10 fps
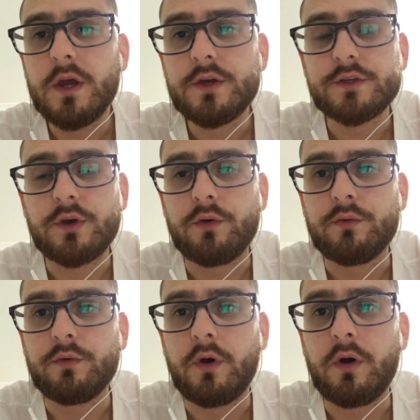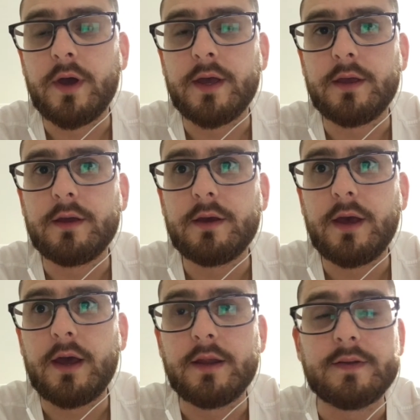So I
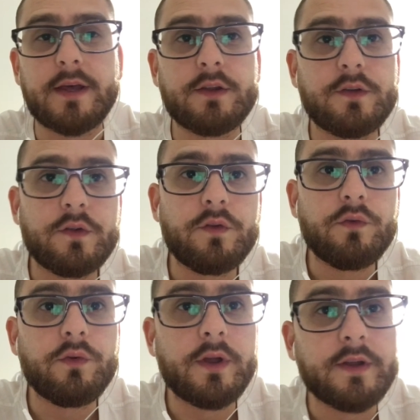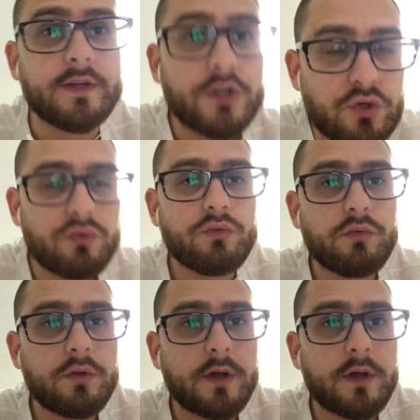had intended to do an additional